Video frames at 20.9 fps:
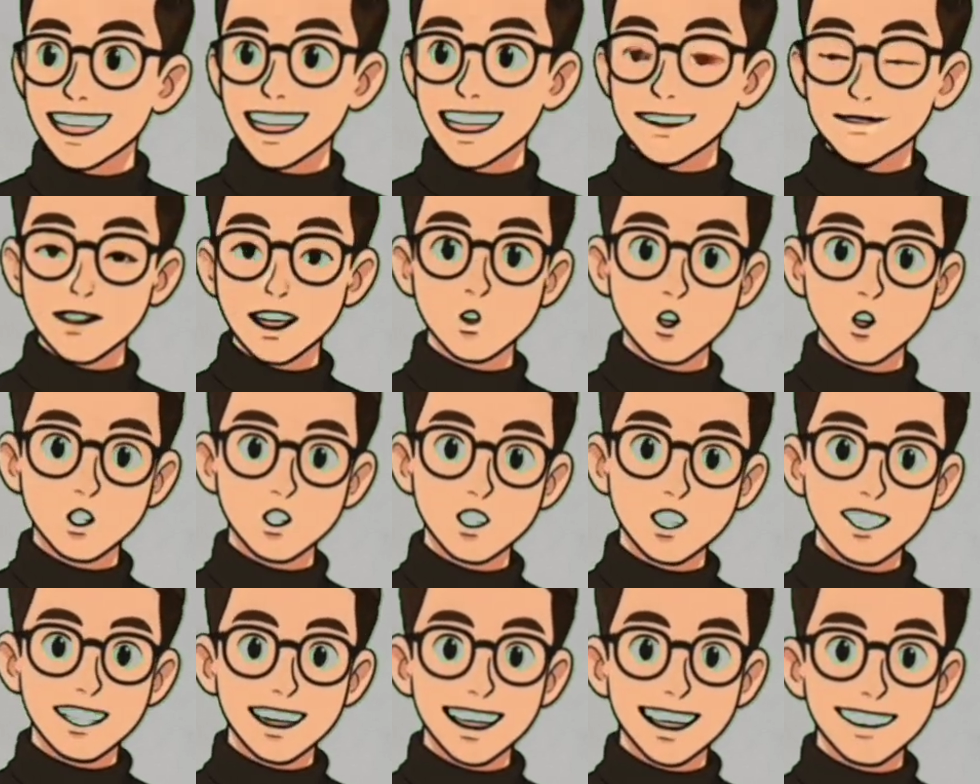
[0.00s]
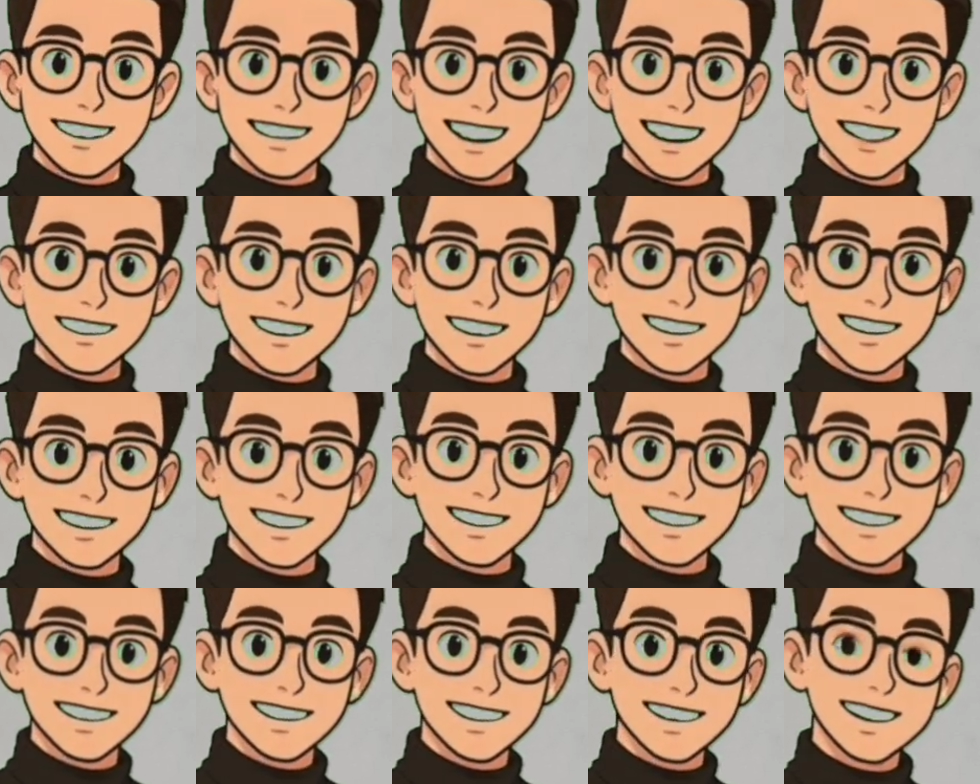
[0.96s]
A equals 1/2 times the
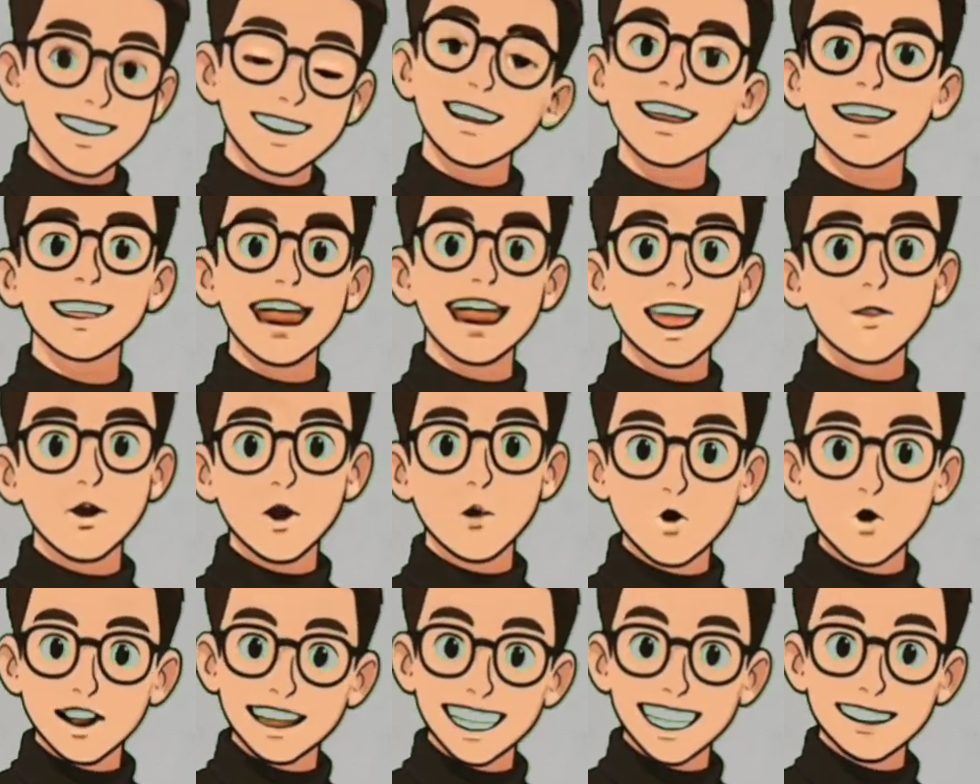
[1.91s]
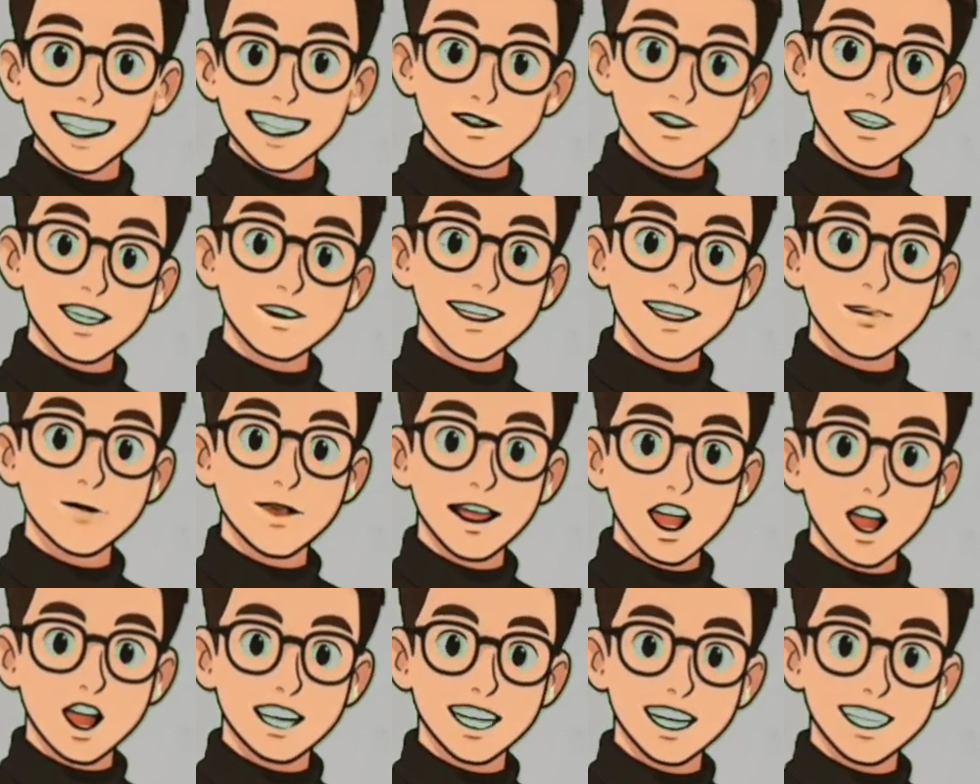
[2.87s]
difference between Y peak and Y
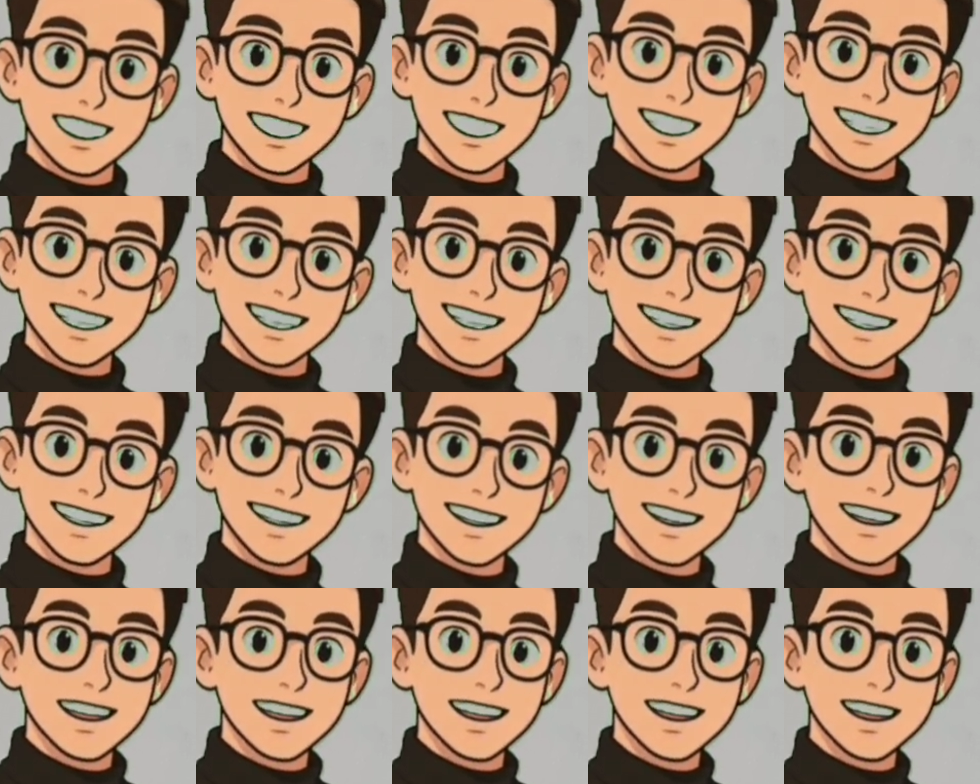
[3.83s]
trough transverse,